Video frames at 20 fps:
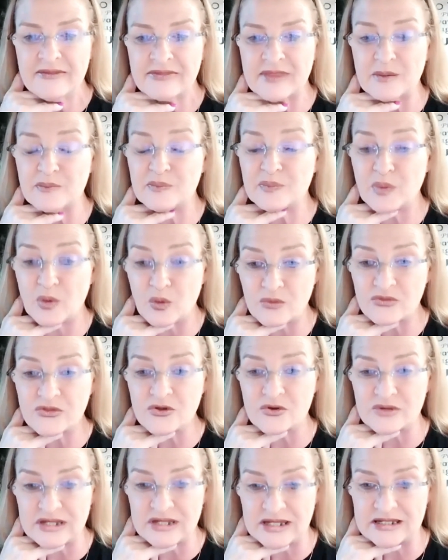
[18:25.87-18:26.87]
that both
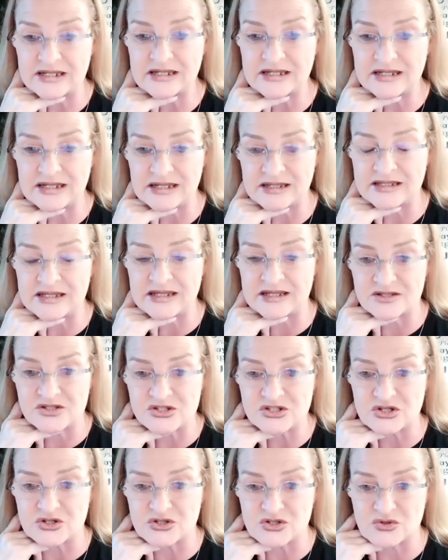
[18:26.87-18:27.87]
are needed in the
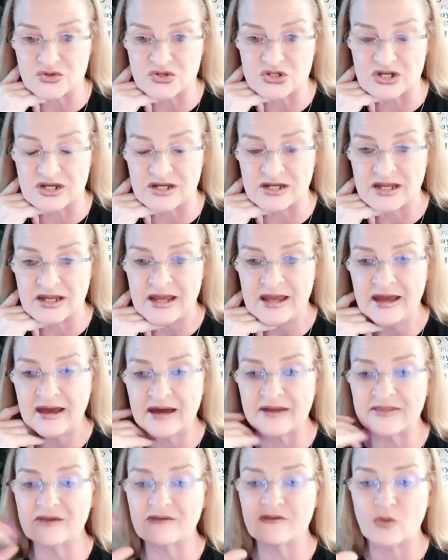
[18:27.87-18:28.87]
institution.
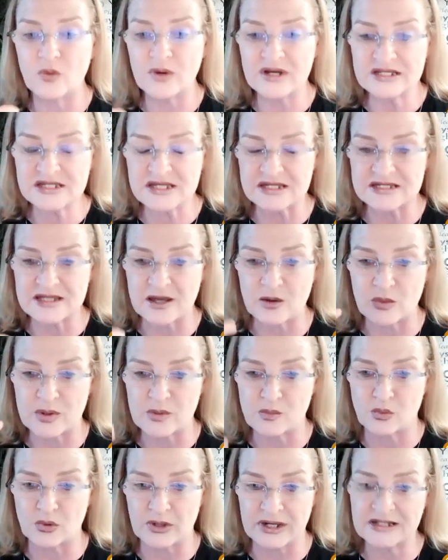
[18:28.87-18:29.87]
And the voices that we
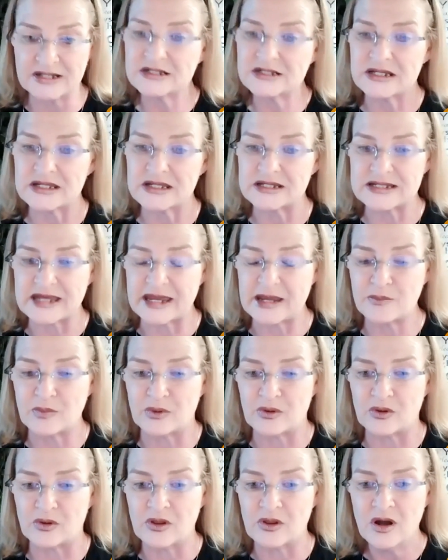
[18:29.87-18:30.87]
bring to the
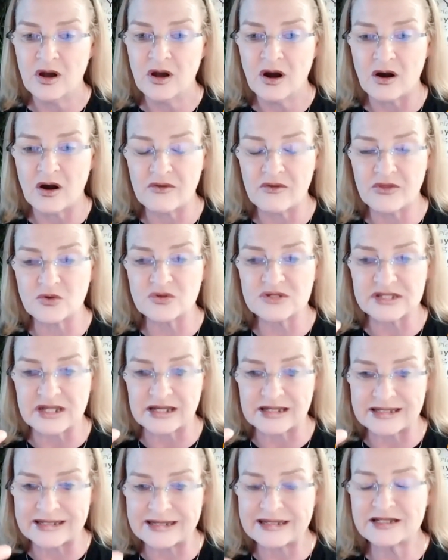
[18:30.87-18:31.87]
table are those
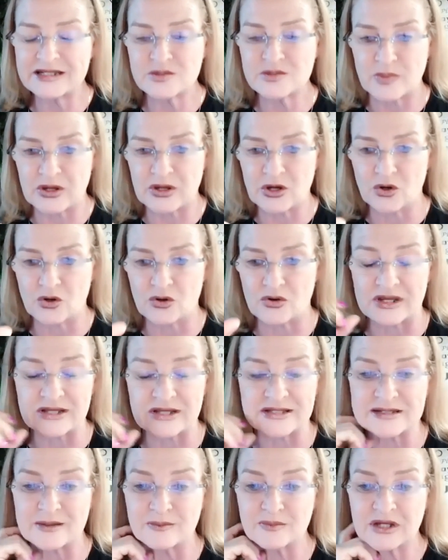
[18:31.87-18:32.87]
that need to be heard.
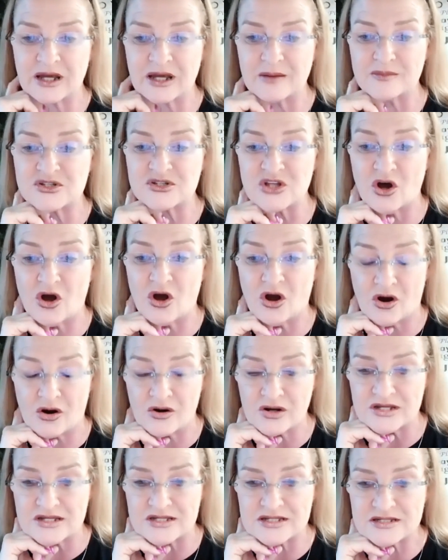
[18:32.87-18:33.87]
And sometimes the
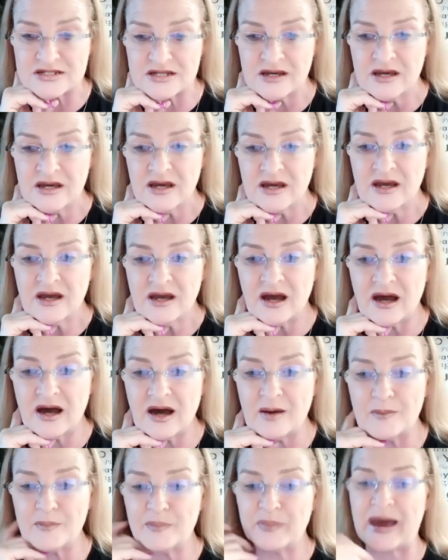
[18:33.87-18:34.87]
hardest
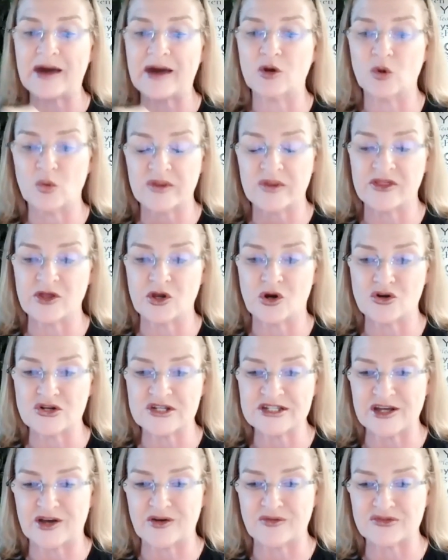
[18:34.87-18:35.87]
battle within
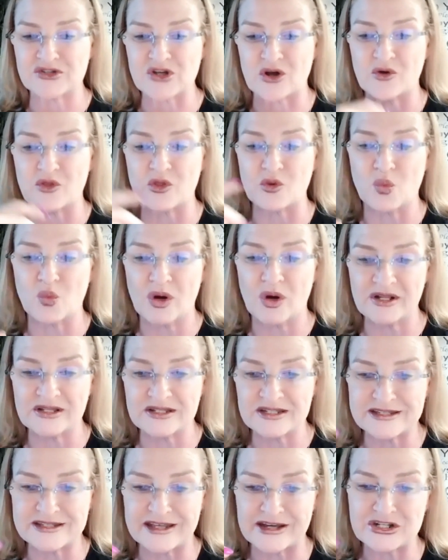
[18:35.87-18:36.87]
ourselves are the
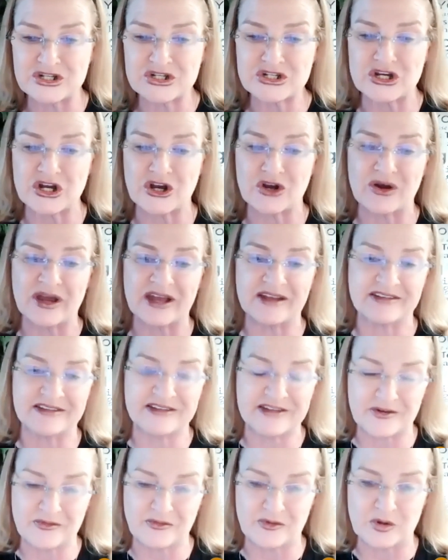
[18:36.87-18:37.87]
ones that share a
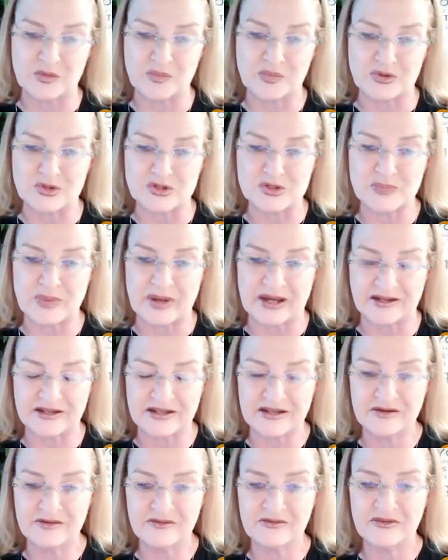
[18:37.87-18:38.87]
different
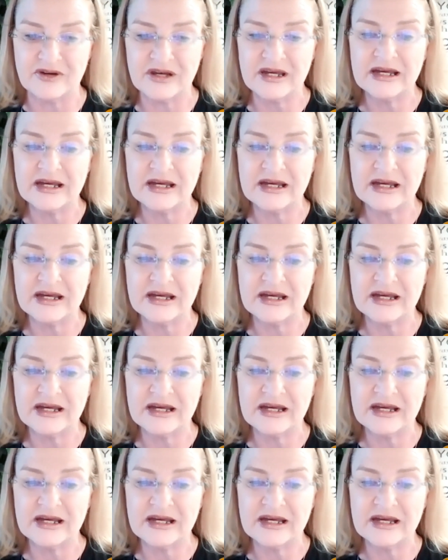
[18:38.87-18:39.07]
perspective,